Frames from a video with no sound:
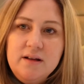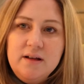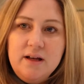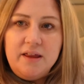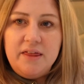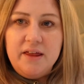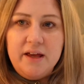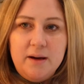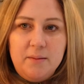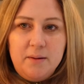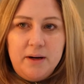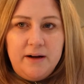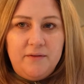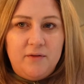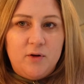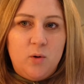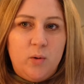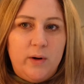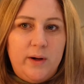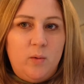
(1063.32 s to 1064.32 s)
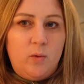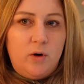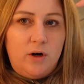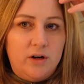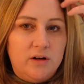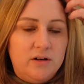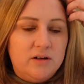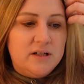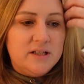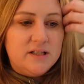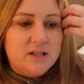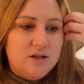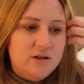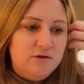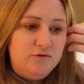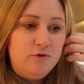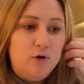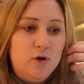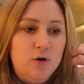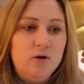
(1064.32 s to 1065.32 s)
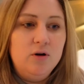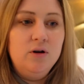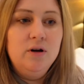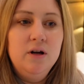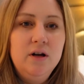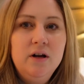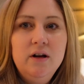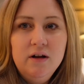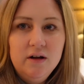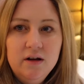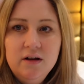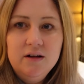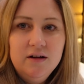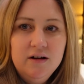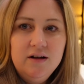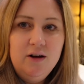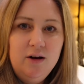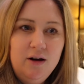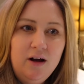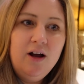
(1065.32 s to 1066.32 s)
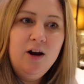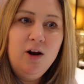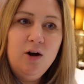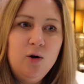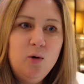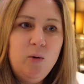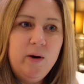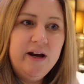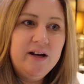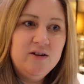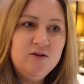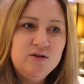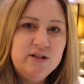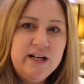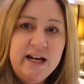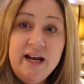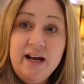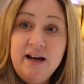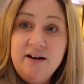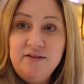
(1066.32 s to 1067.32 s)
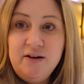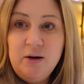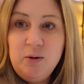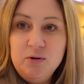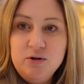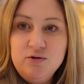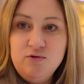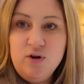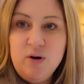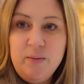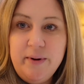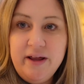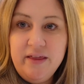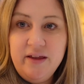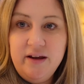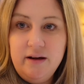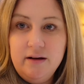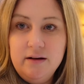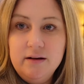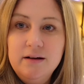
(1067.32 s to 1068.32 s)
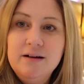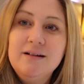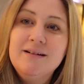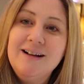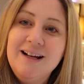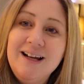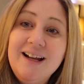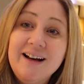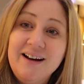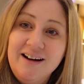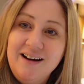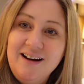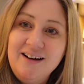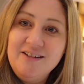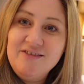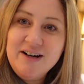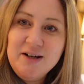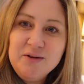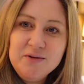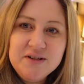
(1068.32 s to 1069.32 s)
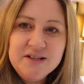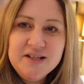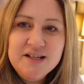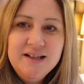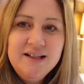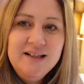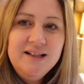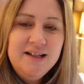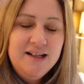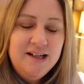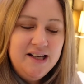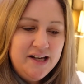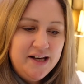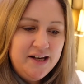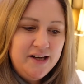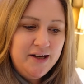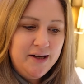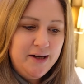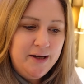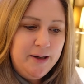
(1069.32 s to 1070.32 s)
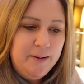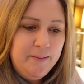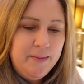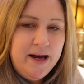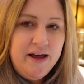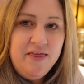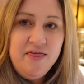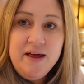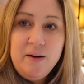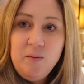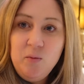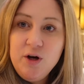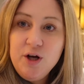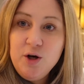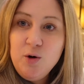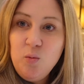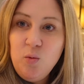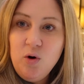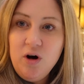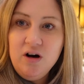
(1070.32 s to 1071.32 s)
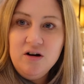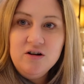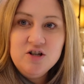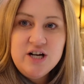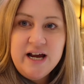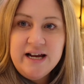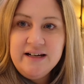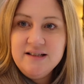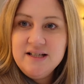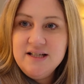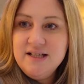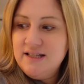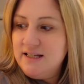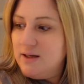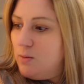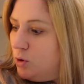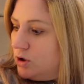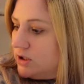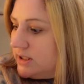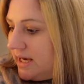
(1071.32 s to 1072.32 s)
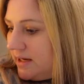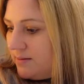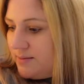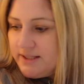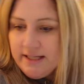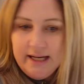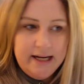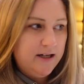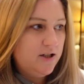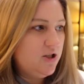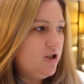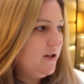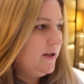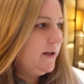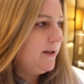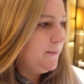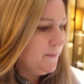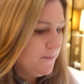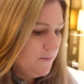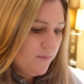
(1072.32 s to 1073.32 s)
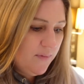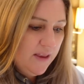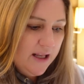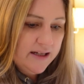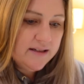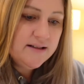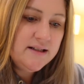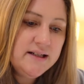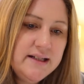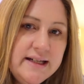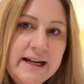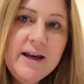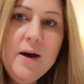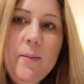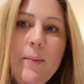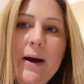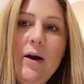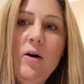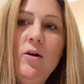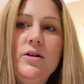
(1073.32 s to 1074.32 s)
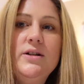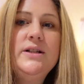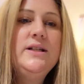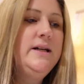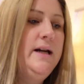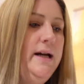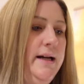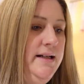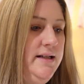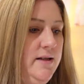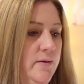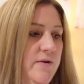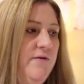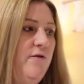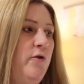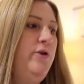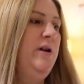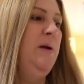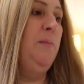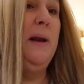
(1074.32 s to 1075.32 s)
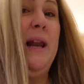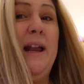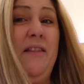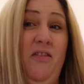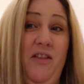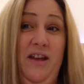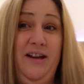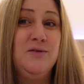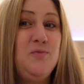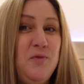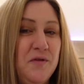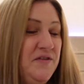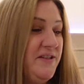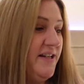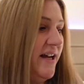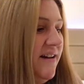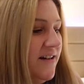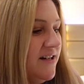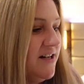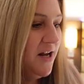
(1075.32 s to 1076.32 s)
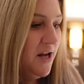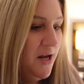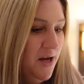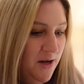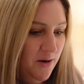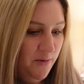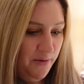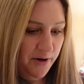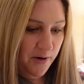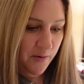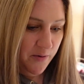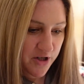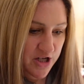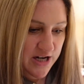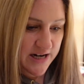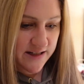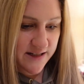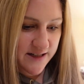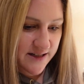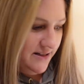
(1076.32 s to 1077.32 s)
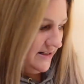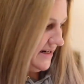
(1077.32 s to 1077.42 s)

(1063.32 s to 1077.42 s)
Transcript: I think I'm gonna have a quick one because they'll run a lot quicker. It don't take half an hour to run a bath here, like at our house. And then we're gonna watch Anton. What time is it actually? Anton Deck are back on tonight, so we've already planned this. We've said we're gonna watch Anton